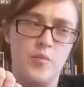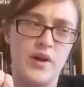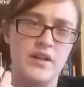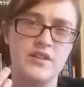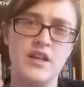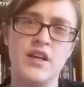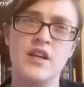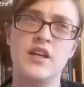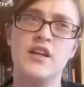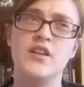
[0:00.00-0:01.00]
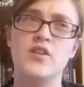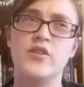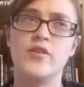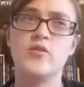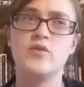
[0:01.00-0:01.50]
But
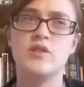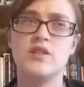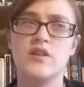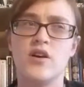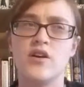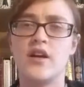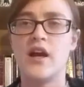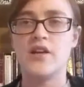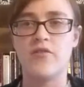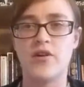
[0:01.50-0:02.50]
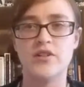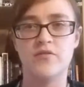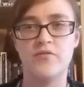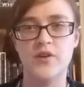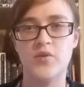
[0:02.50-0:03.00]
those are kind of hard to
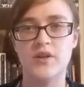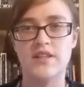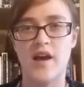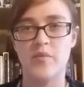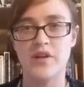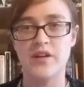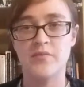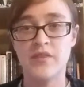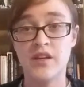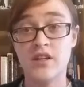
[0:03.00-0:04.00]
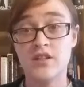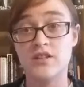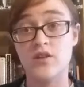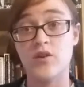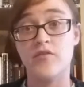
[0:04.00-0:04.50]
feel what's happening.
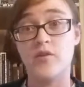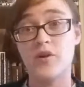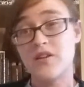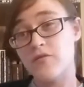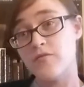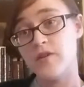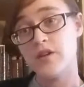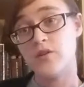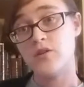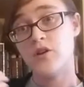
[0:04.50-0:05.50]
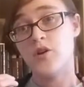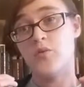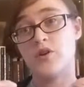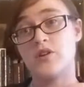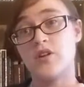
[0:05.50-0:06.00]
So if you want to feel
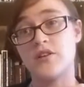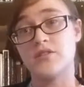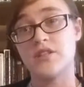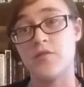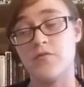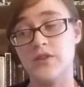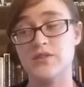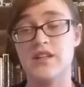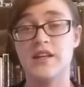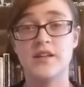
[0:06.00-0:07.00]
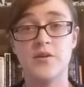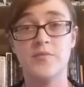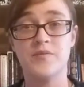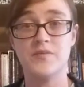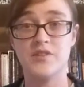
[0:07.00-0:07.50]
what a glottal stop feels like,
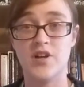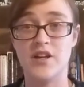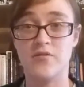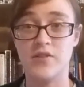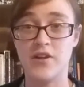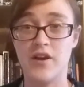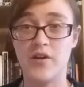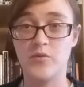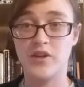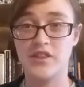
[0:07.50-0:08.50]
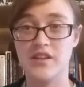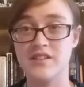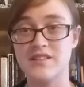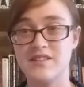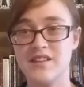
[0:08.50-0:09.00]
trying to figure out what
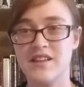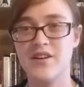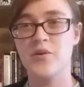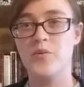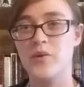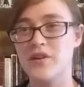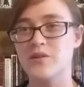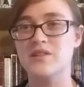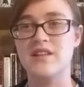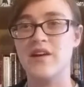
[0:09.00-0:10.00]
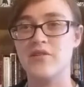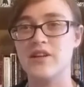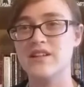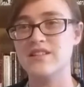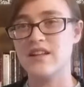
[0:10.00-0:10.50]
this weird sound
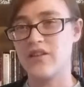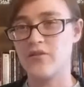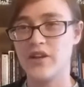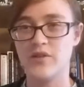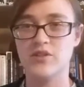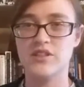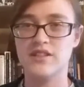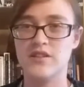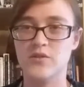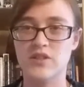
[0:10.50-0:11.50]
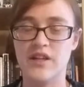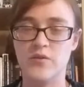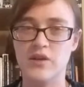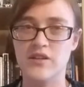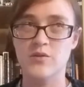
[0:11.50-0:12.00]
is that other languages use
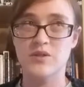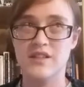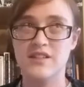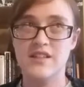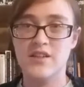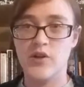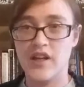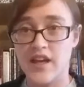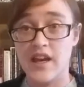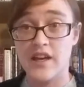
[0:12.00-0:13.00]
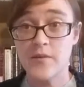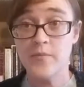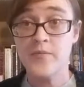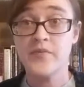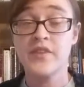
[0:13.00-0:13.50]
like we use a T or a K,
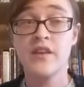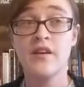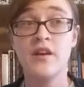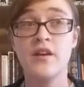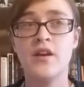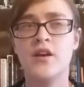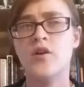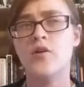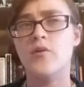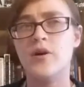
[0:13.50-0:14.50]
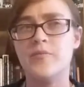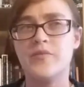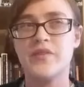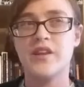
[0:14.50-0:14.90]
well,